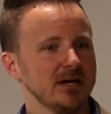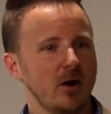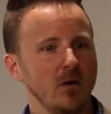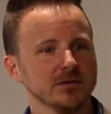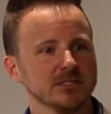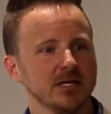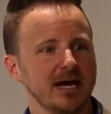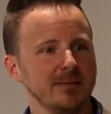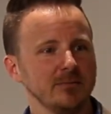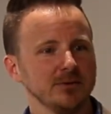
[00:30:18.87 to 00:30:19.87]
all of a sudden
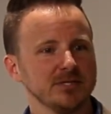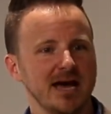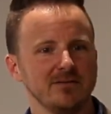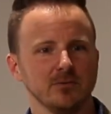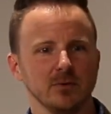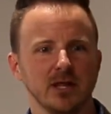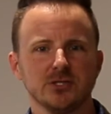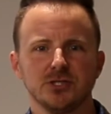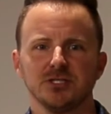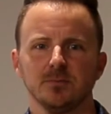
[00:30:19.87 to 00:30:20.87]
I'm able to have a
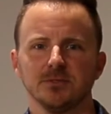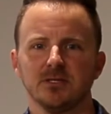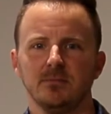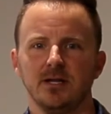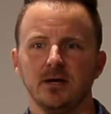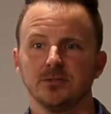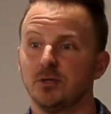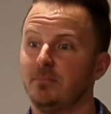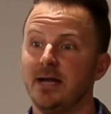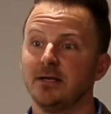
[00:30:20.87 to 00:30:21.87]
relationship with somebody else
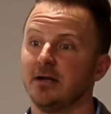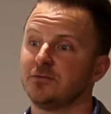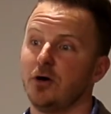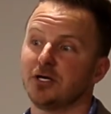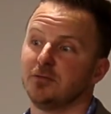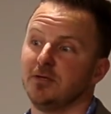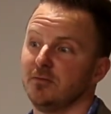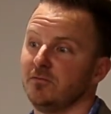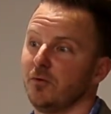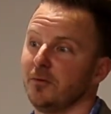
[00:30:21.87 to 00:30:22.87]
who might not have talked to me
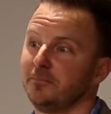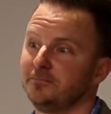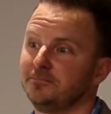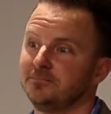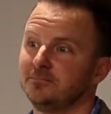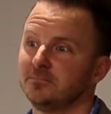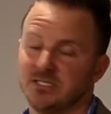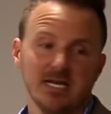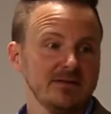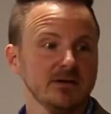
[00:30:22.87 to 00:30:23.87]
before
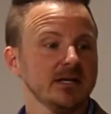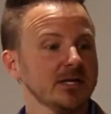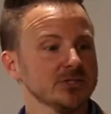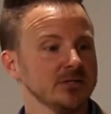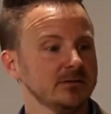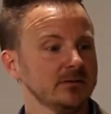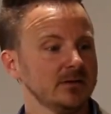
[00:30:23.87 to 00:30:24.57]
because I didn't have a connection.